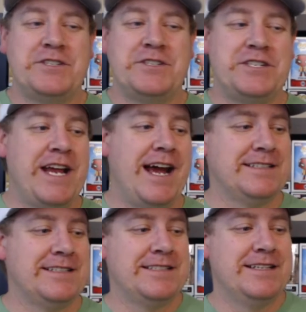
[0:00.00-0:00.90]
She
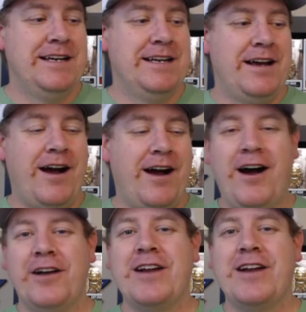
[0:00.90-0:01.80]
has
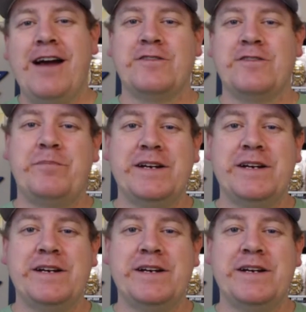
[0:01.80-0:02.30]
autographs from the